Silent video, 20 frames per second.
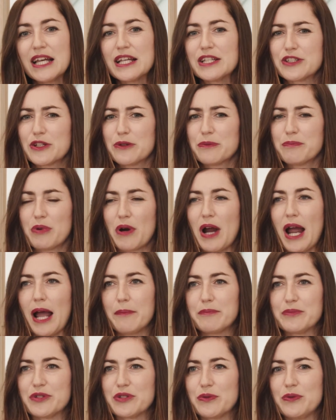So
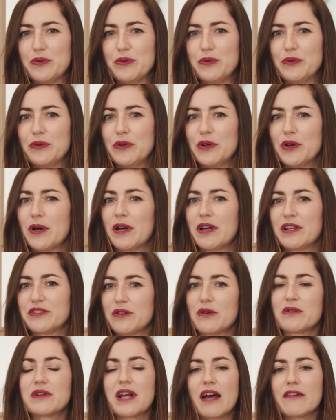perhaps you
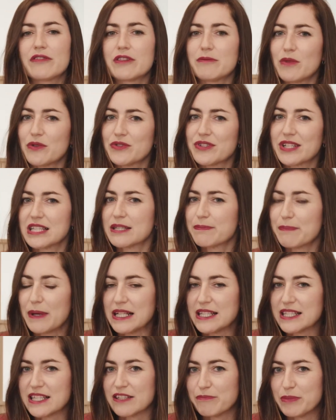don't have the most
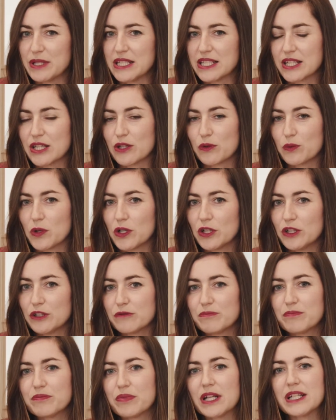expensive piece in the
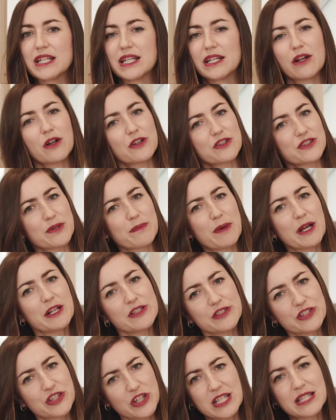world, but it also
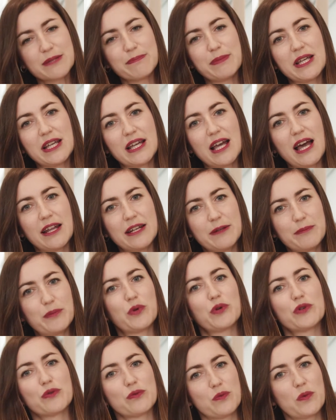might just be an
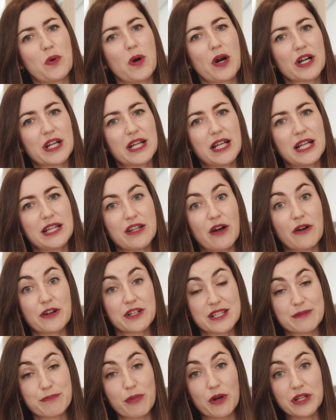important work in the
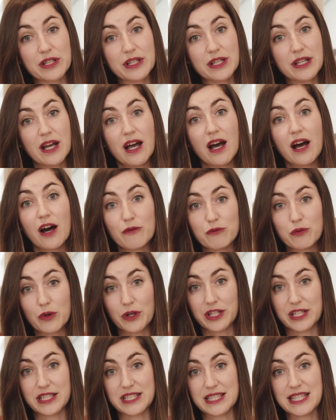artist's body of
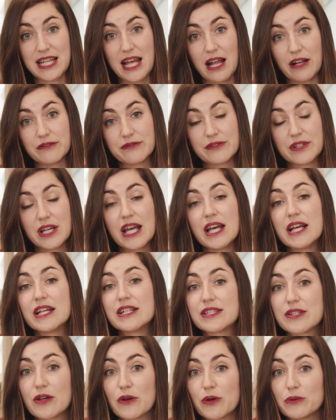work itself.
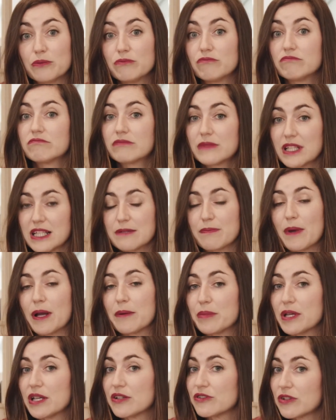So this
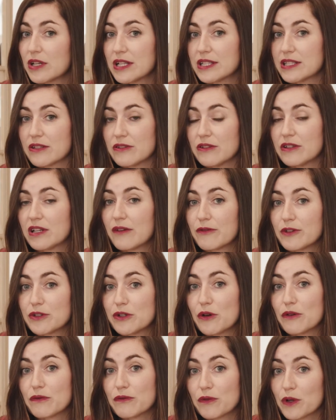might be interesting, you never
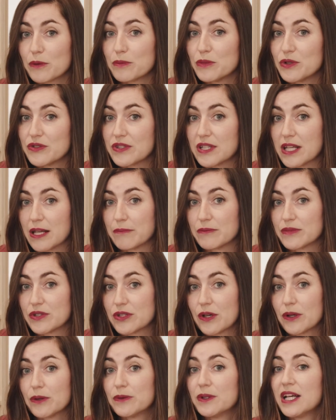know, for a museum.
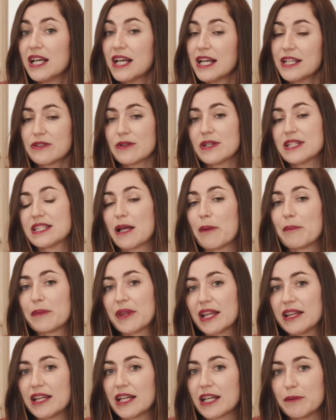So it's always
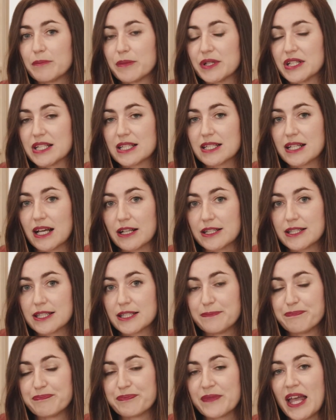something that can be discussed.